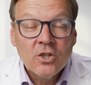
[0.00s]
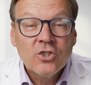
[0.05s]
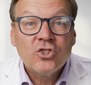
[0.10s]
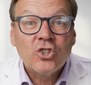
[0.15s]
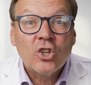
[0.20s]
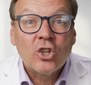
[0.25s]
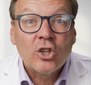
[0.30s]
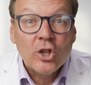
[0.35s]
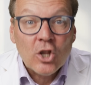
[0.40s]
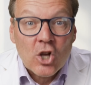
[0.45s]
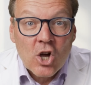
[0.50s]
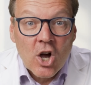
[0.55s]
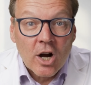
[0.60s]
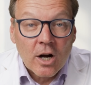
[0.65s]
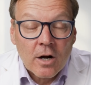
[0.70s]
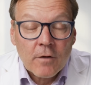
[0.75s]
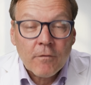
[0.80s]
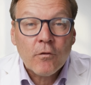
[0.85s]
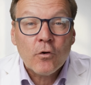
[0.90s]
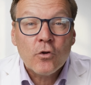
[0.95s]
to
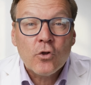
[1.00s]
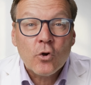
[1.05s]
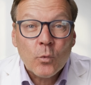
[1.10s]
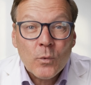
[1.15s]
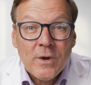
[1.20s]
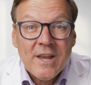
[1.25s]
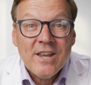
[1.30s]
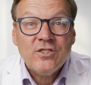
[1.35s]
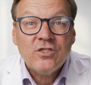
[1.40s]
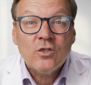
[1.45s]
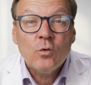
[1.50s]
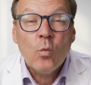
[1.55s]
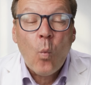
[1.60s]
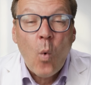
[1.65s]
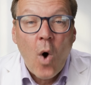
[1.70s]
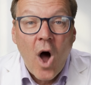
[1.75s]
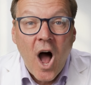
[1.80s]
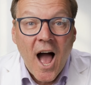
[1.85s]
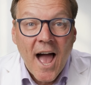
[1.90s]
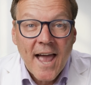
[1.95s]
look for the reason
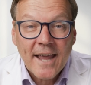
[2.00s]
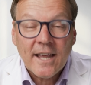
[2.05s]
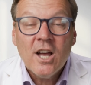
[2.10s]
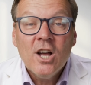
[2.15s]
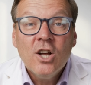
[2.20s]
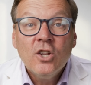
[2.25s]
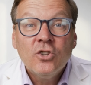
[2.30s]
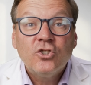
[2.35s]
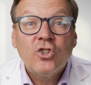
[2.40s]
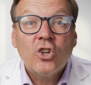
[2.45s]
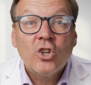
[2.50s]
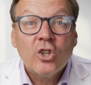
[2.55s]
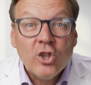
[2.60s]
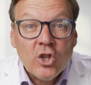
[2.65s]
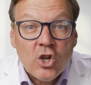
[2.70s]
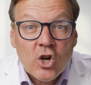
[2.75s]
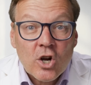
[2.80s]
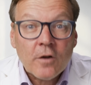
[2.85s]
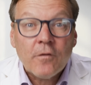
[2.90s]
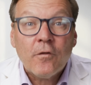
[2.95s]
why, to
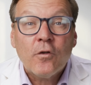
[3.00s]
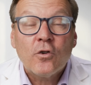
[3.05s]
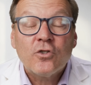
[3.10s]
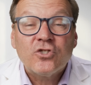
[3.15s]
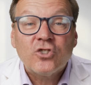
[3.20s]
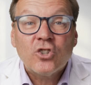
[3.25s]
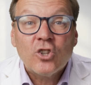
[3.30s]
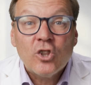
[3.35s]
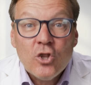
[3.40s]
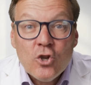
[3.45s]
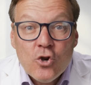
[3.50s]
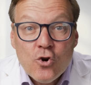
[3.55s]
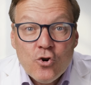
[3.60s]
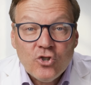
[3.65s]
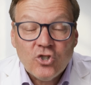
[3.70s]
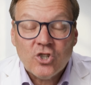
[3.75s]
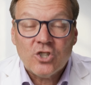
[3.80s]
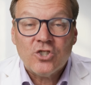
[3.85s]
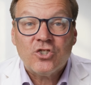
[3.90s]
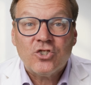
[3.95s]
look for
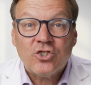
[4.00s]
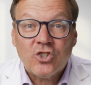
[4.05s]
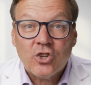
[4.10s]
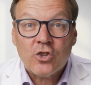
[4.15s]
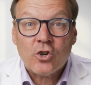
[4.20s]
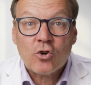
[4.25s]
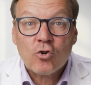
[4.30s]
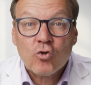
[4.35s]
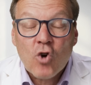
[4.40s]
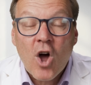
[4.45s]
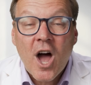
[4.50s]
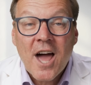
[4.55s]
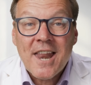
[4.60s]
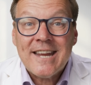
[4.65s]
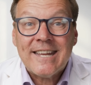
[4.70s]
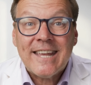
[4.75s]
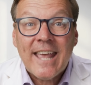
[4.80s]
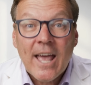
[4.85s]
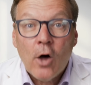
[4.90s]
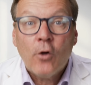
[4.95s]
solutions to the
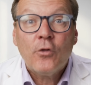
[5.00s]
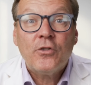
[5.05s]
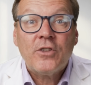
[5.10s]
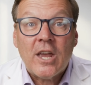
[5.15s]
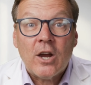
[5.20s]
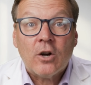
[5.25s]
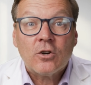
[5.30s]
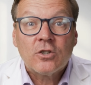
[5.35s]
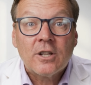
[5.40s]
chronic healthcare